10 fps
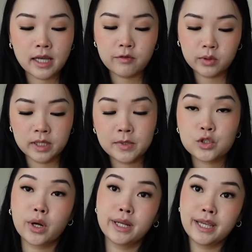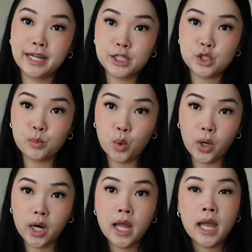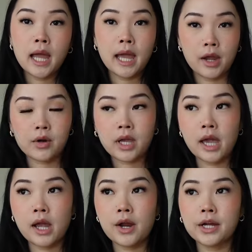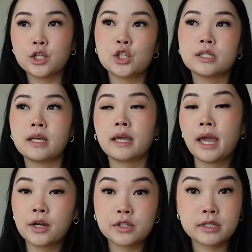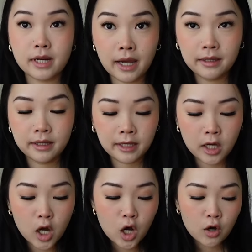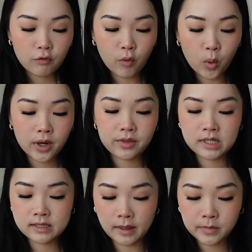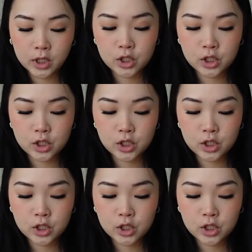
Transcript: I've really been trying to get into more hair care and just like hair styling for this summer.